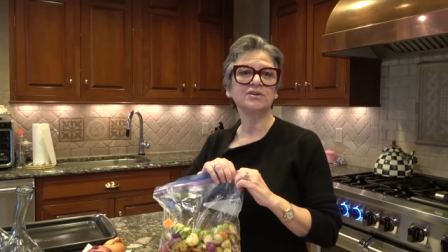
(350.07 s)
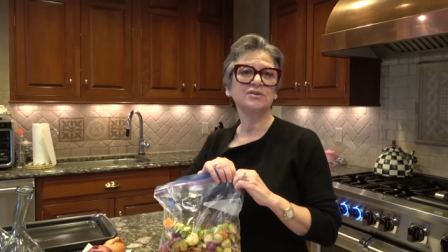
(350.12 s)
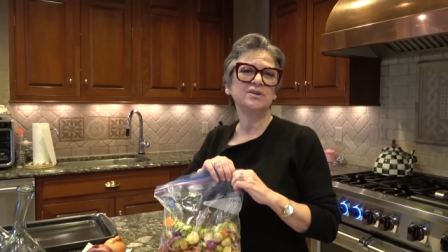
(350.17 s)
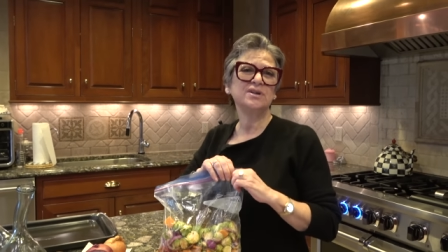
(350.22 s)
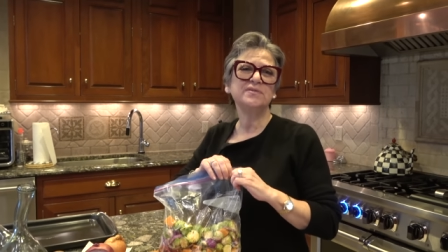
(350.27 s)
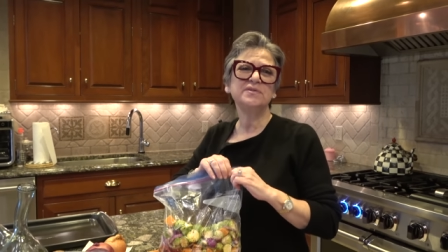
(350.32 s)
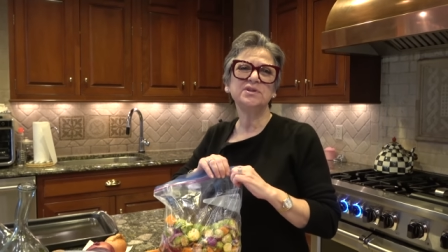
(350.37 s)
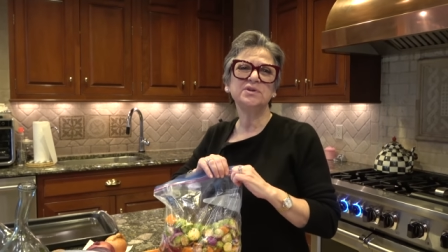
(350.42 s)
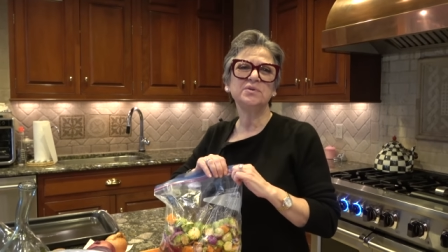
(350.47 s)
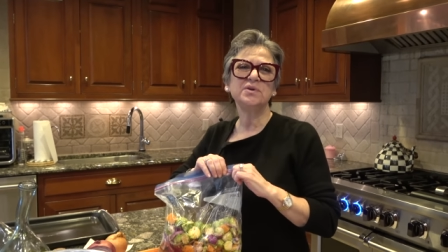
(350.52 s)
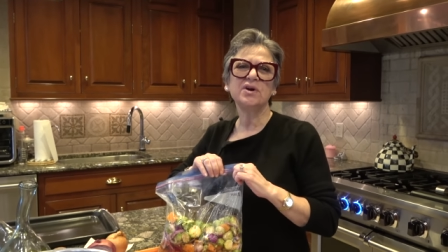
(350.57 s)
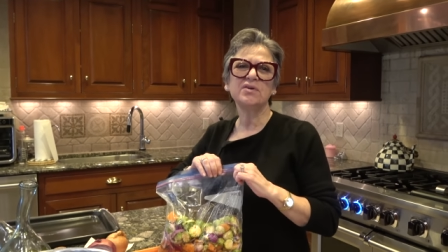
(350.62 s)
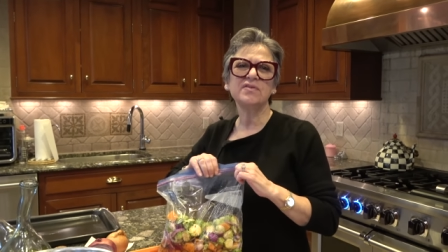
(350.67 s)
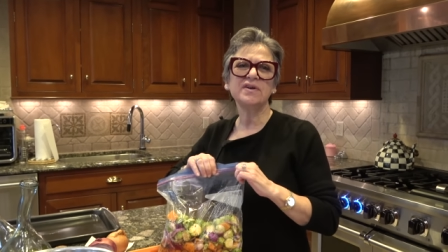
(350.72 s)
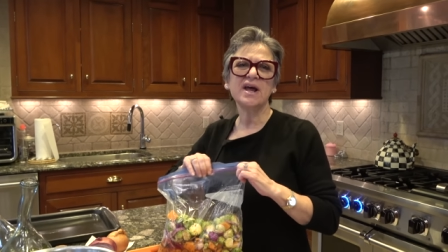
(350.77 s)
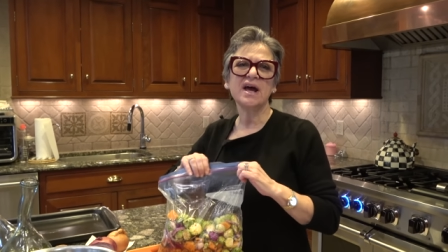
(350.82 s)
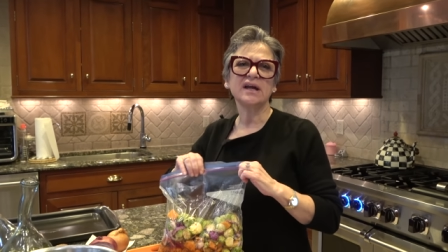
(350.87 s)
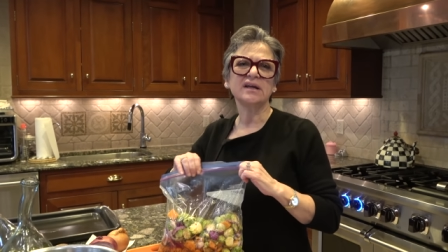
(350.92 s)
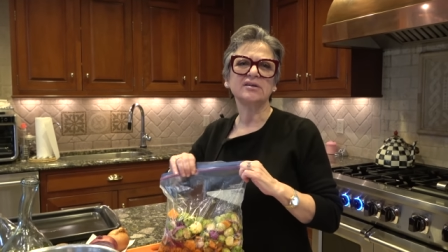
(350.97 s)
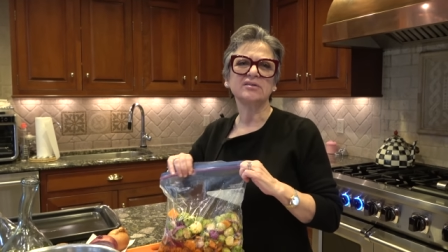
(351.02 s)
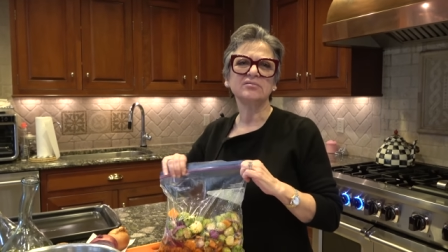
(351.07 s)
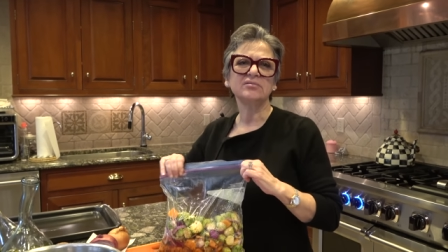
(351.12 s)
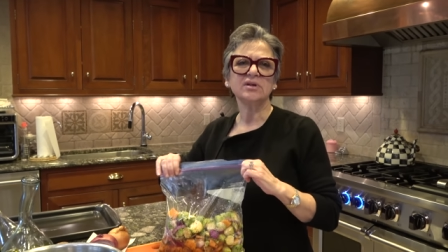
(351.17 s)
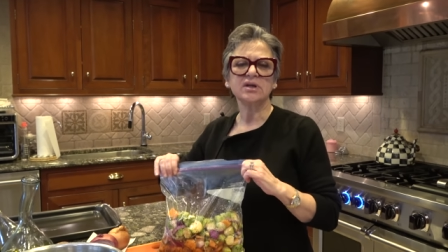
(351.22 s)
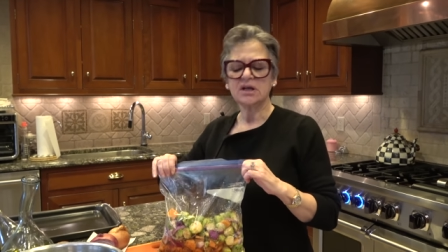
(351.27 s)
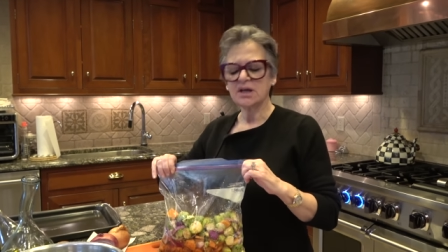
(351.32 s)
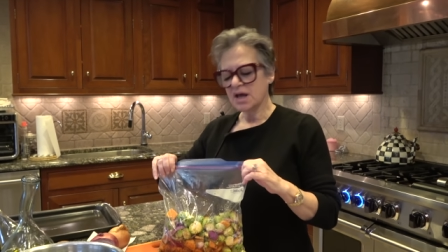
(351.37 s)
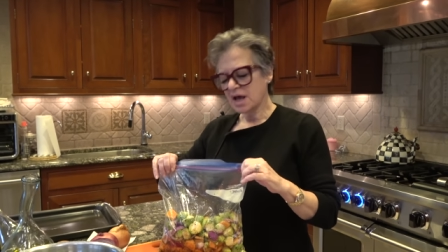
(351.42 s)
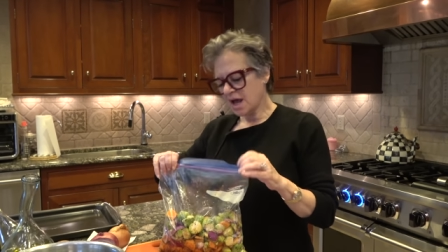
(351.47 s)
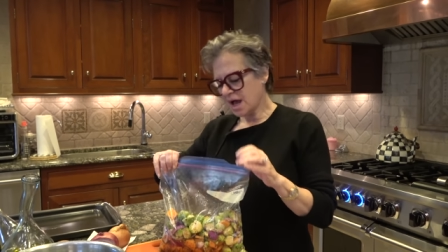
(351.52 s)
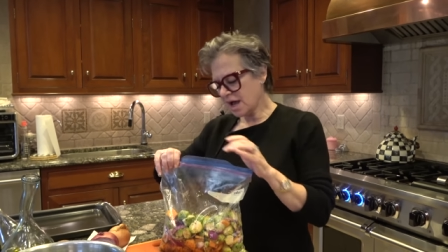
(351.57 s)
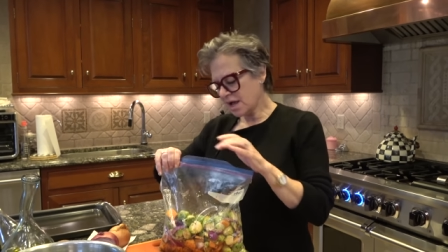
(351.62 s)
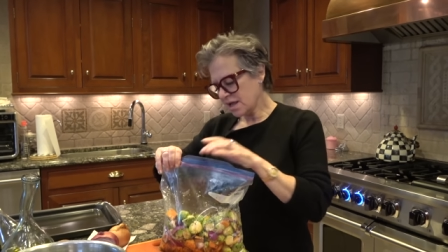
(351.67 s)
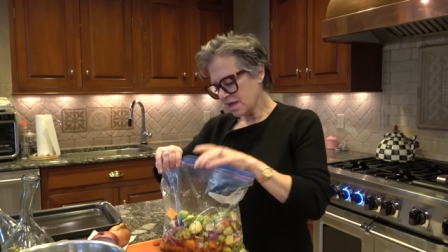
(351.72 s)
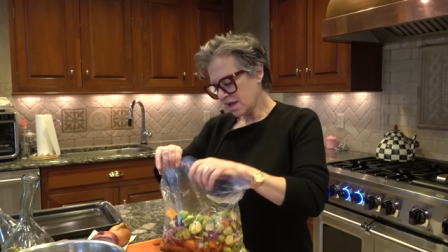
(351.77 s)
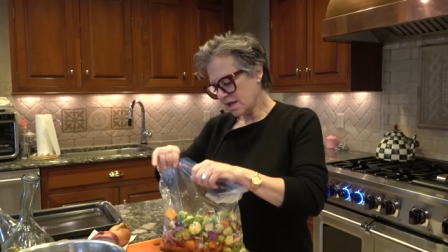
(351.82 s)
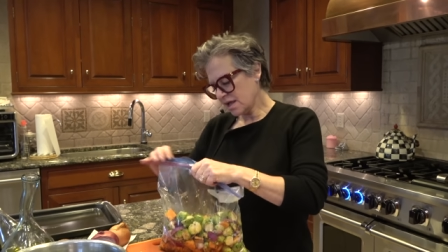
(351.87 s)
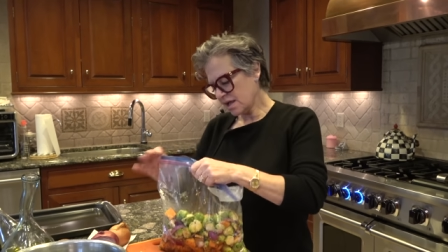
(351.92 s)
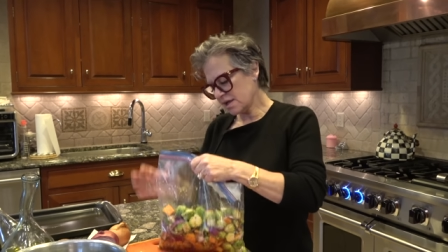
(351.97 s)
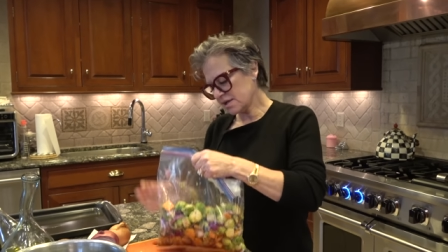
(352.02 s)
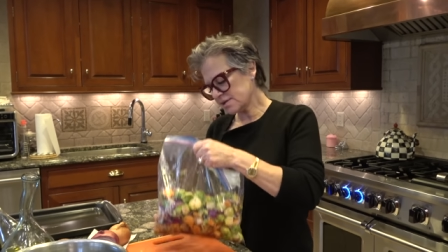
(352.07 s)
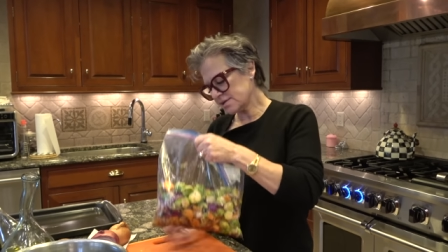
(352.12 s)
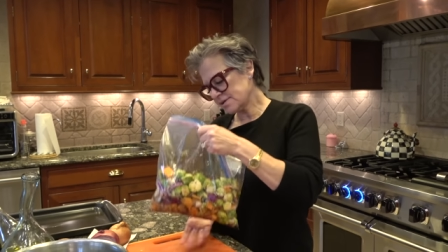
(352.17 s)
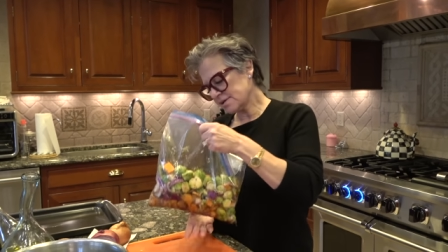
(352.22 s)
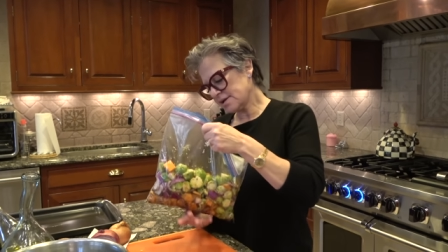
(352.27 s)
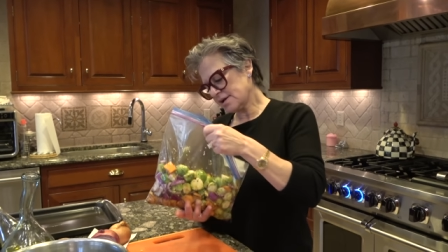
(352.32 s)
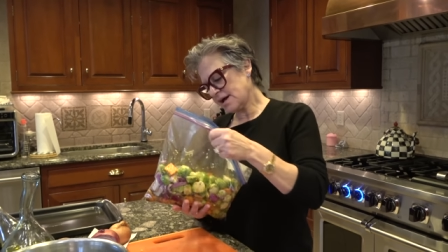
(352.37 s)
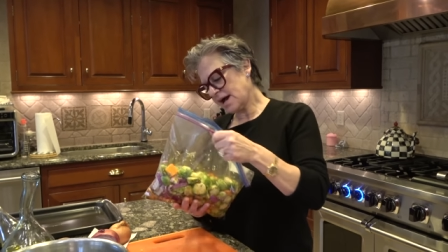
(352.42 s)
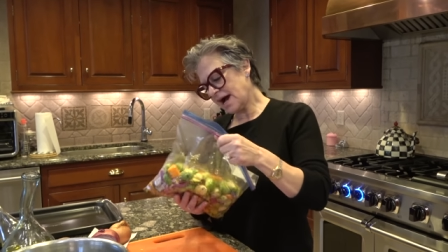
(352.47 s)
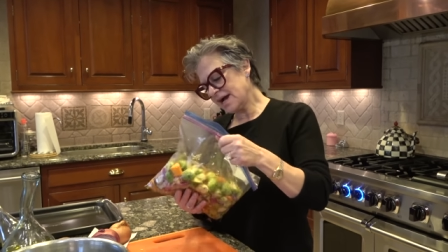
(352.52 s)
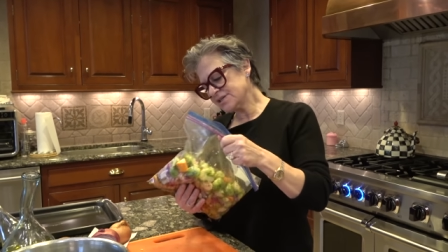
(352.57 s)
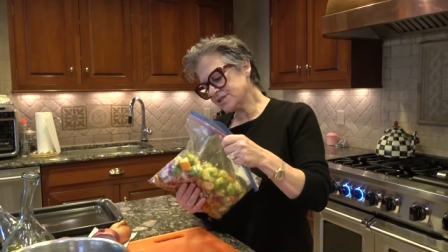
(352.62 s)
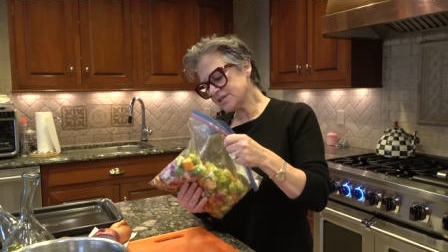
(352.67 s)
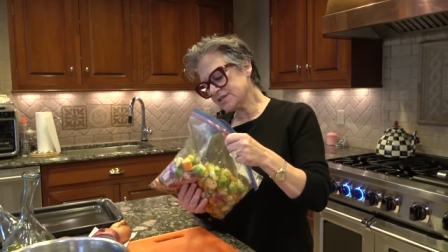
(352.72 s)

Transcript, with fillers: You could even do it overnight. I